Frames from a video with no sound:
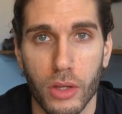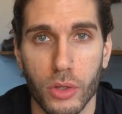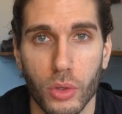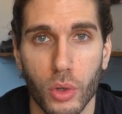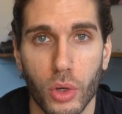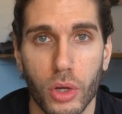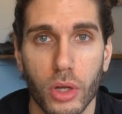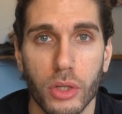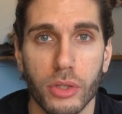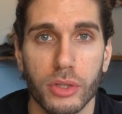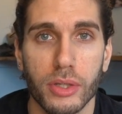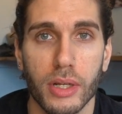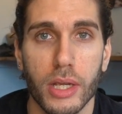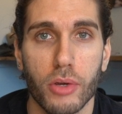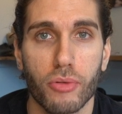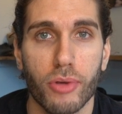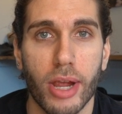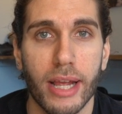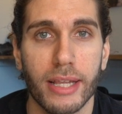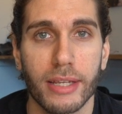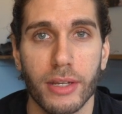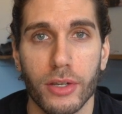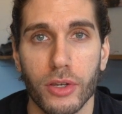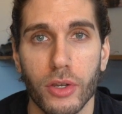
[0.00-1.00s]
You're constantly
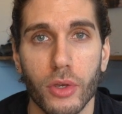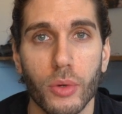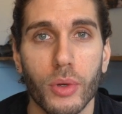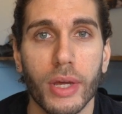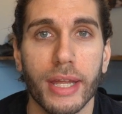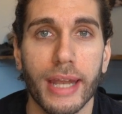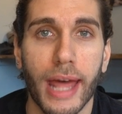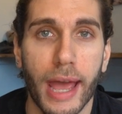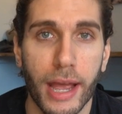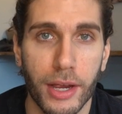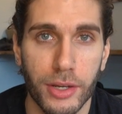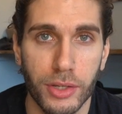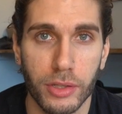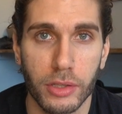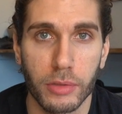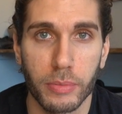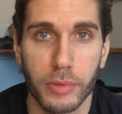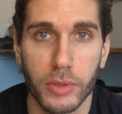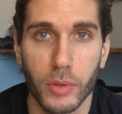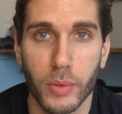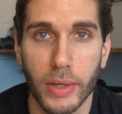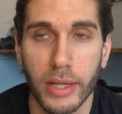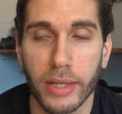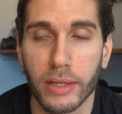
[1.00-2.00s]
creating new connections
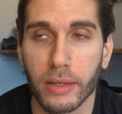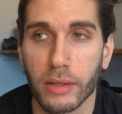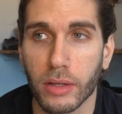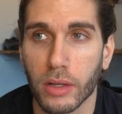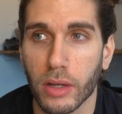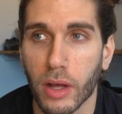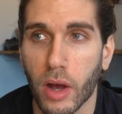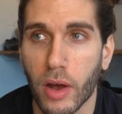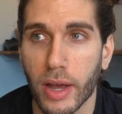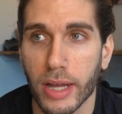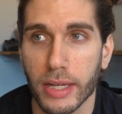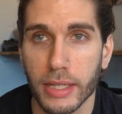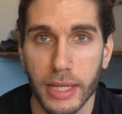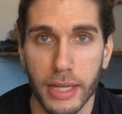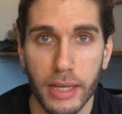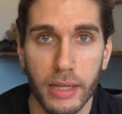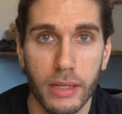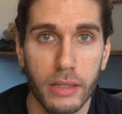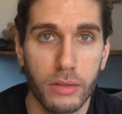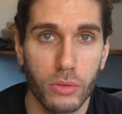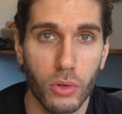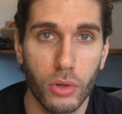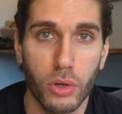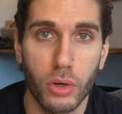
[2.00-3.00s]
between
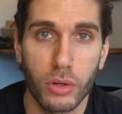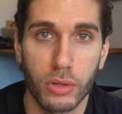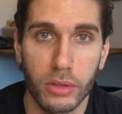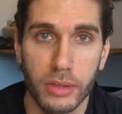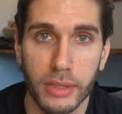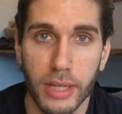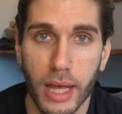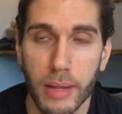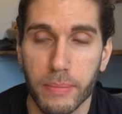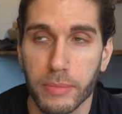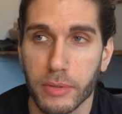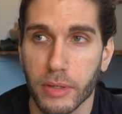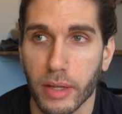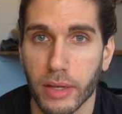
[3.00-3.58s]
ideas or concepts,